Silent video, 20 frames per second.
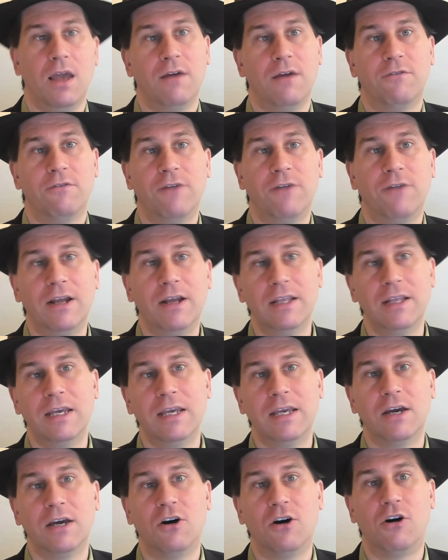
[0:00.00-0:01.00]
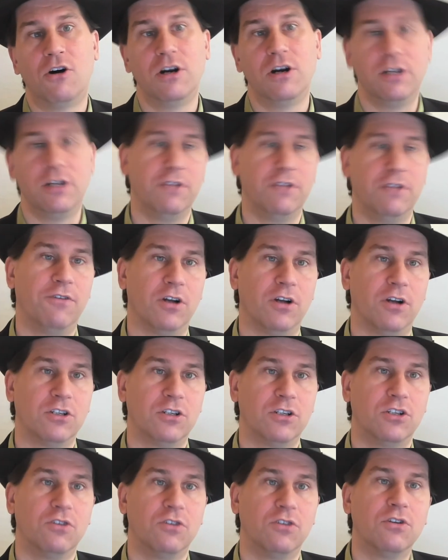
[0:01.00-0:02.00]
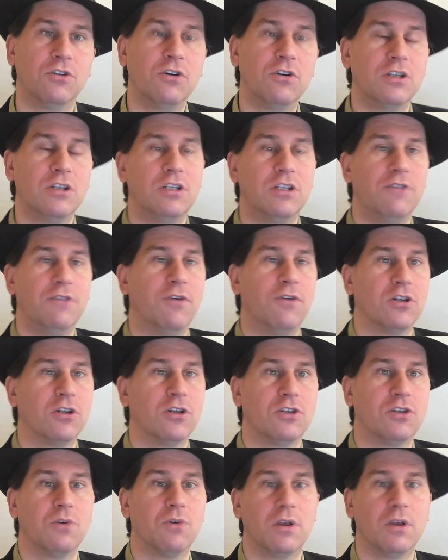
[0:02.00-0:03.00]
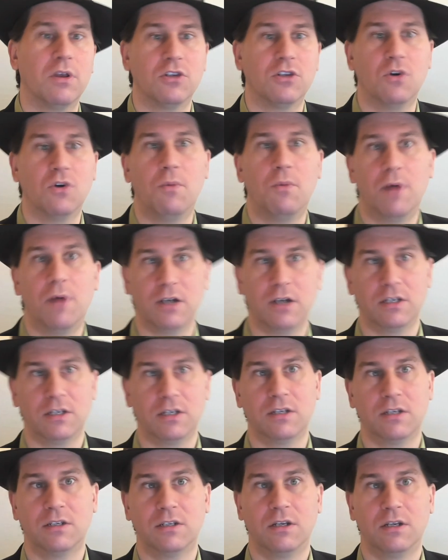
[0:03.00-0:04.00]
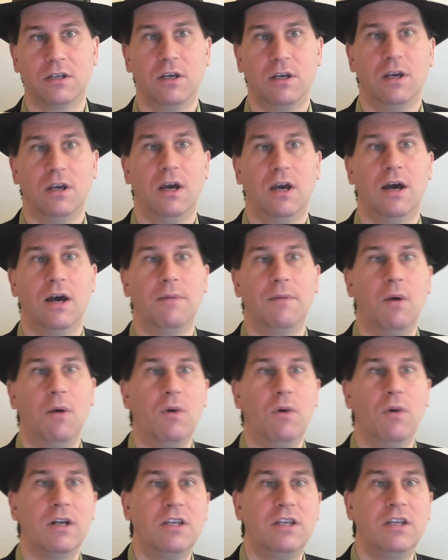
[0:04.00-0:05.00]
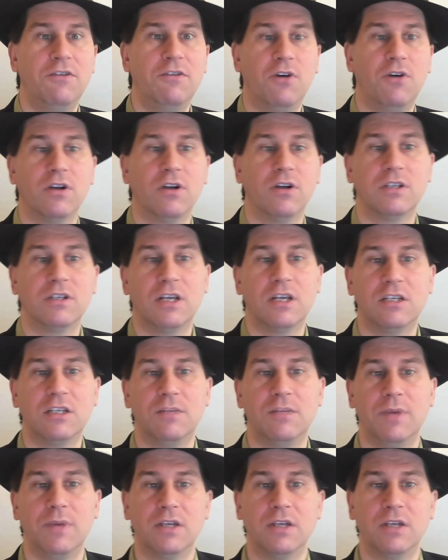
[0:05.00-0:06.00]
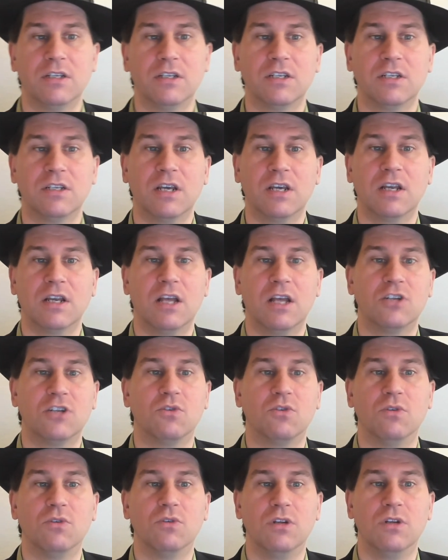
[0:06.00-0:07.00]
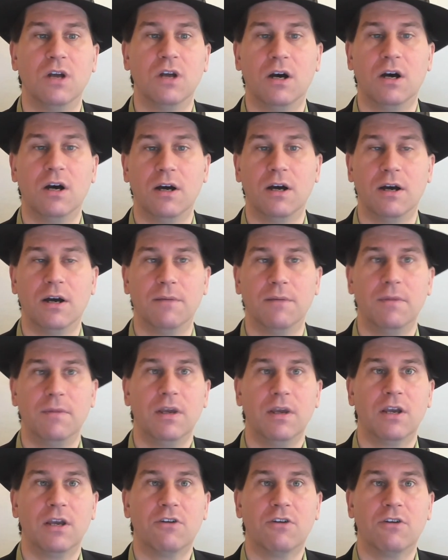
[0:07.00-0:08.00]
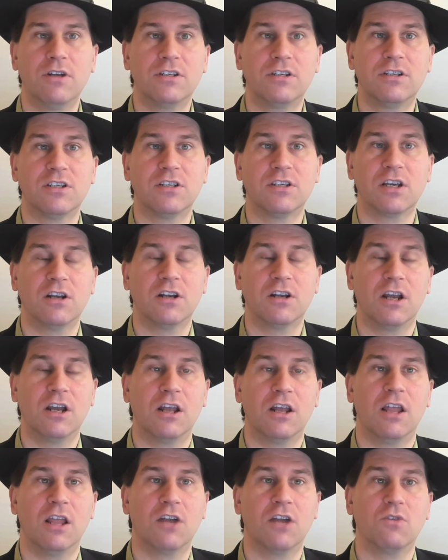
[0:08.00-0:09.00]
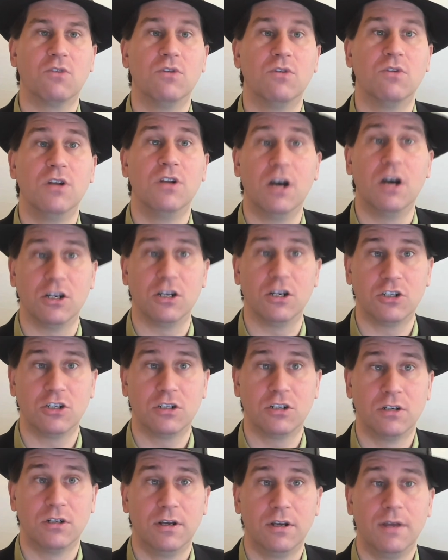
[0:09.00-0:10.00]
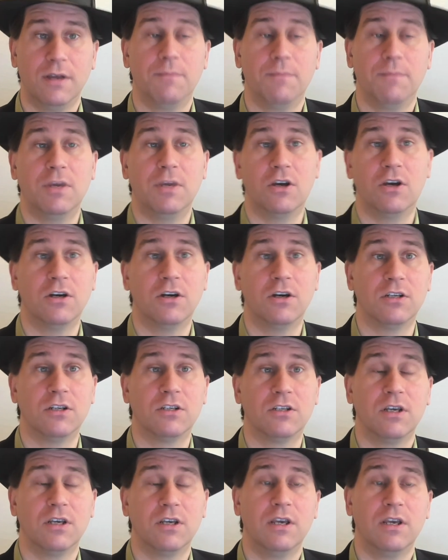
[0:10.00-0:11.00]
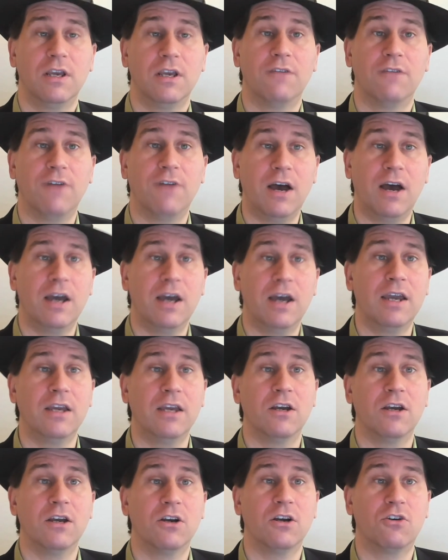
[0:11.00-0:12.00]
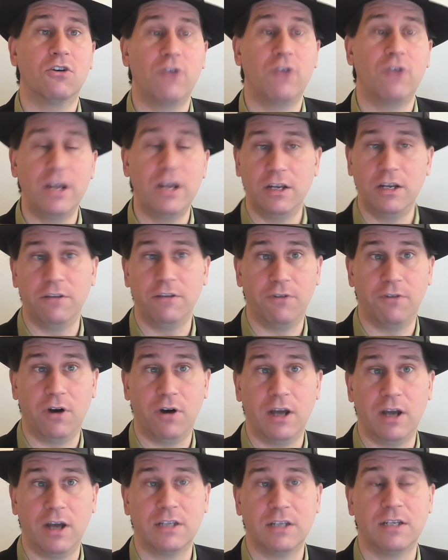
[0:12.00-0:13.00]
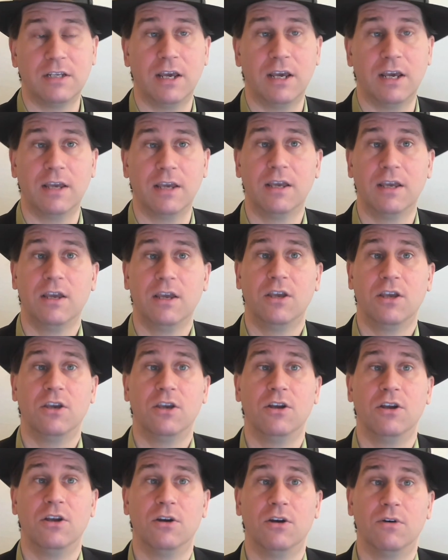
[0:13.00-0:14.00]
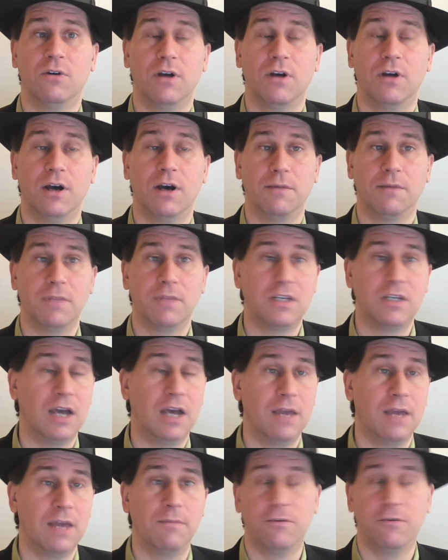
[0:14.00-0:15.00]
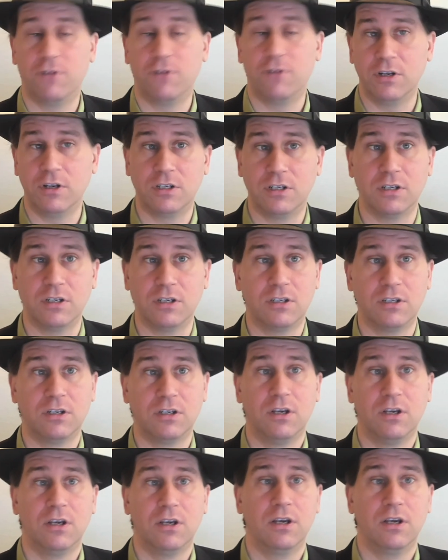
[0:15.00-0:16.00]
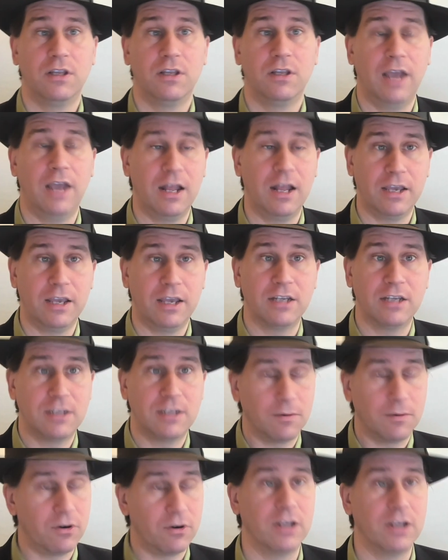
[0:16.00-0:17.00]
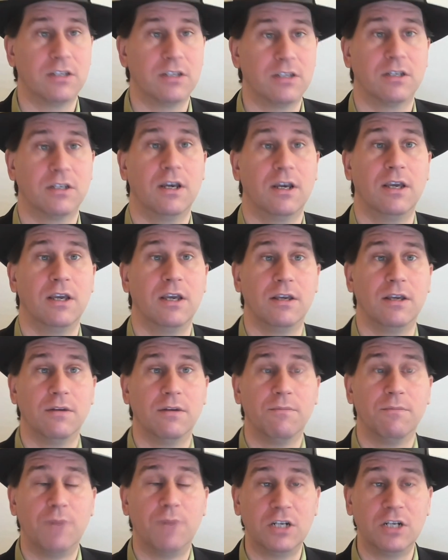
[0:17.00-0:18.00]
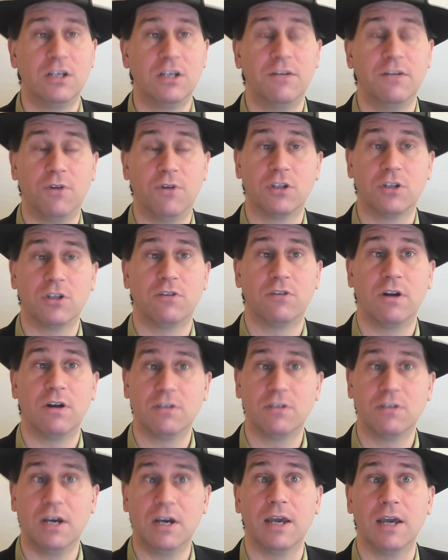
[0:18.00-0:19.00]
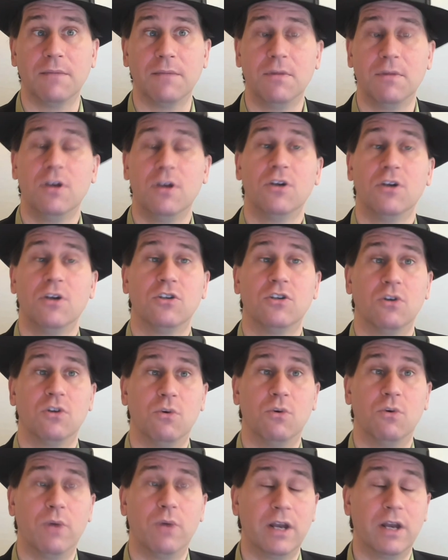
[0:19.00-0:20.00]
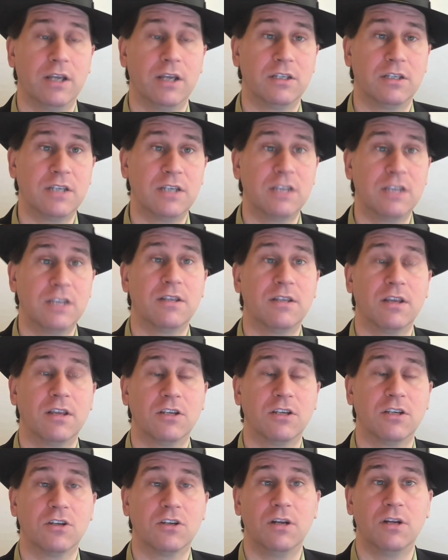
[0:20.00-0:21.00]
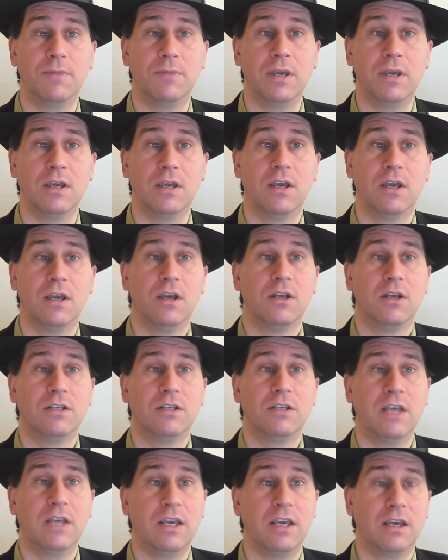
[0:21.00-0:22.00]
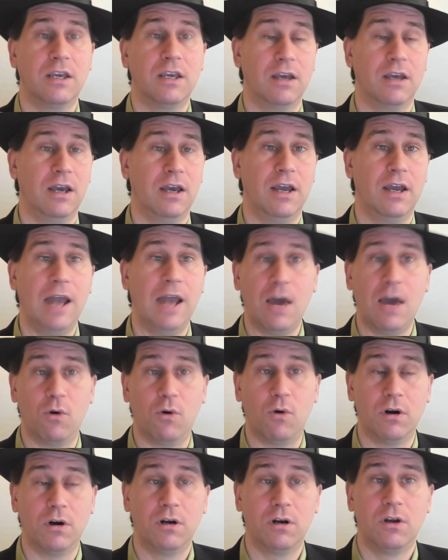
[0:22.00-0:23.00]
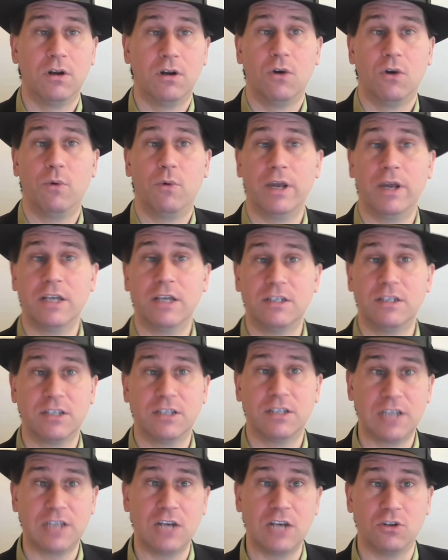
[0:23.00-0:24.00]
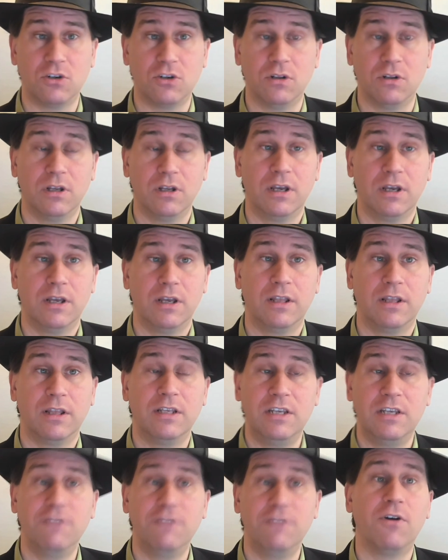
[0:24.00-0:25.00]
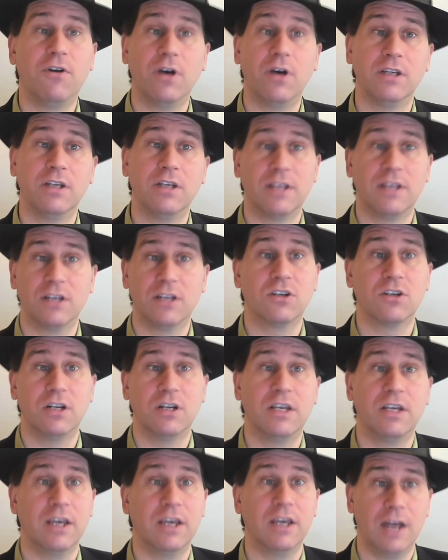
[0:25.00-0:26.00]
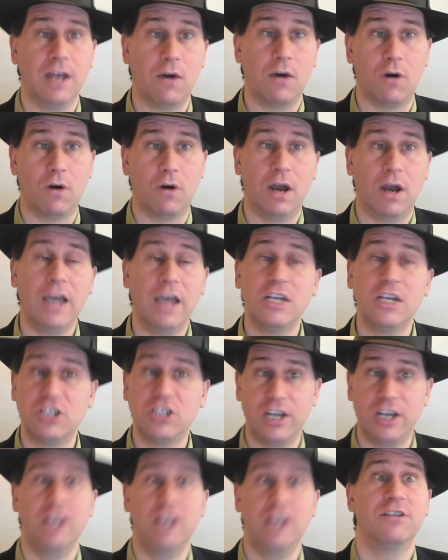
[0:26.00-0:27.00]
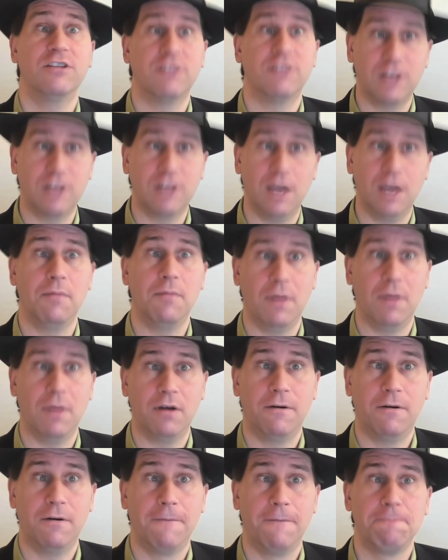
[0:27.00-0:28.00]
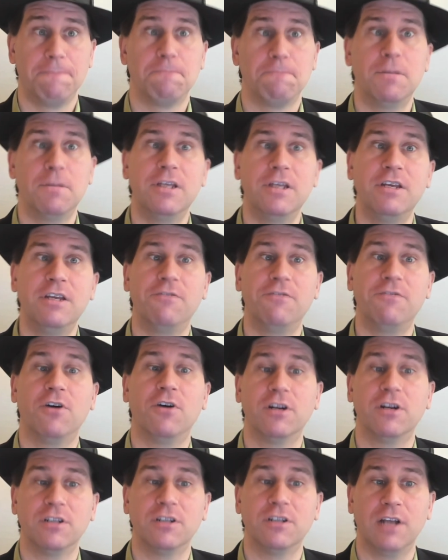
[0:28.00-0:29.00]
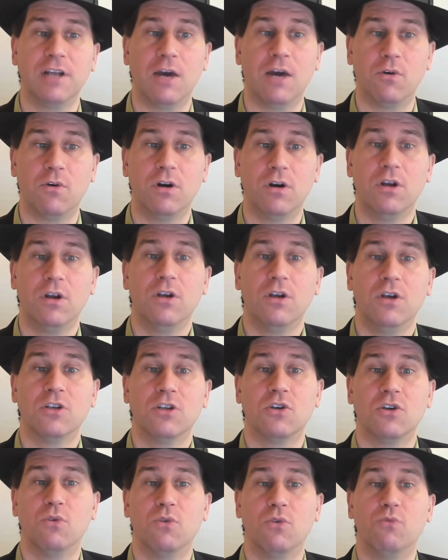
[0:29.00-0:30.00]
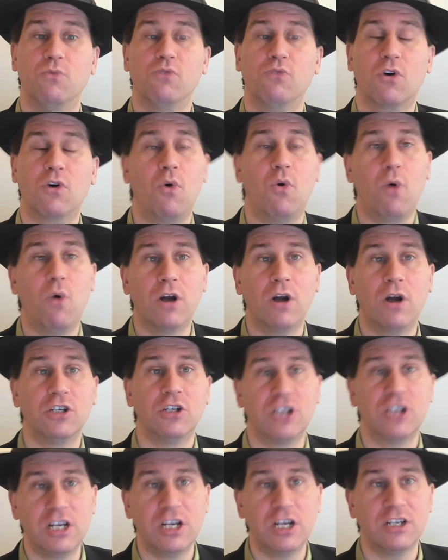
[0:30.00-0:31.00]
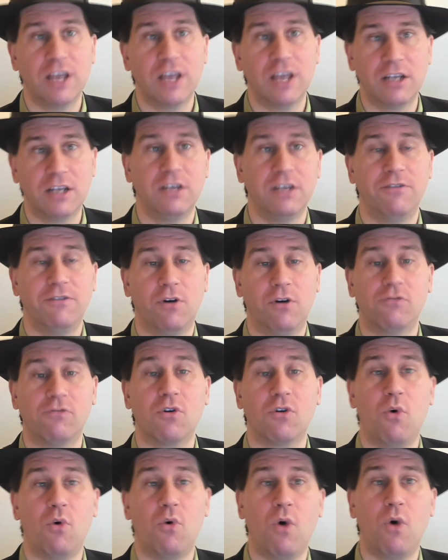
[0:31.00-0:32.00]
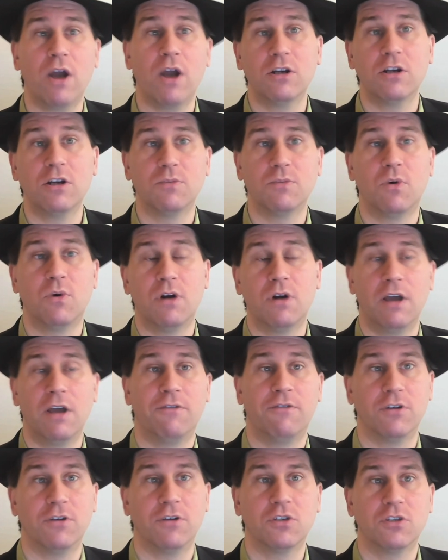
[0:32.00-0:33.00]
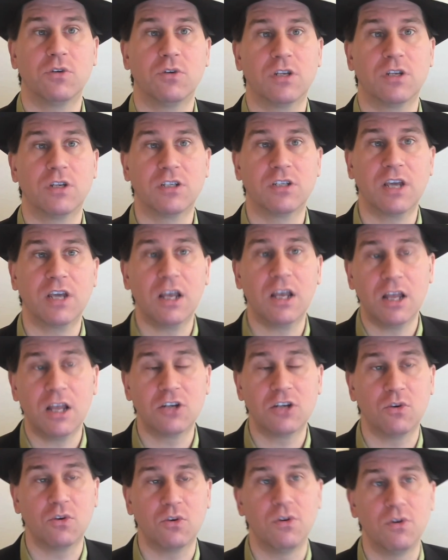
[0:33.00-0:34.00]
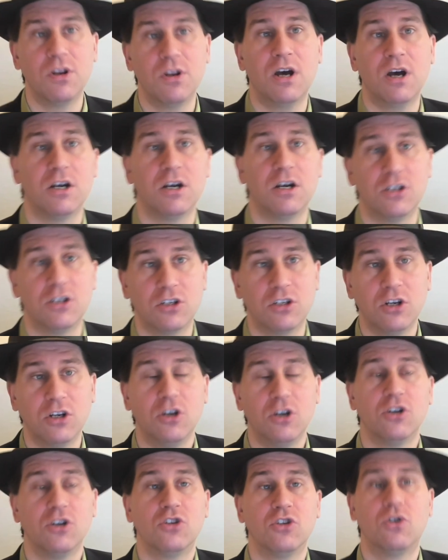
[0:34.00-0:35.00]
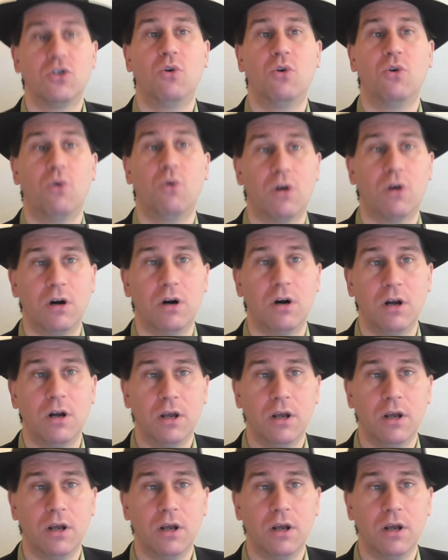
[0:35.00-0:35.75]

Finally, are defaults. You'll notice defaults throughout this whole process. And what a default tends to be is a psychological, it creates a psychological nudge. Because if I create a default, I say, the time, for instance, the allocate step creates a bunch of defaults around time. So when I say something is going to take an hour, when I get to schedule, the default is that it's going to take an hour. I can change the time there, but the default is an hour. So changing that default requires more effort. So it's a psychological nudge toward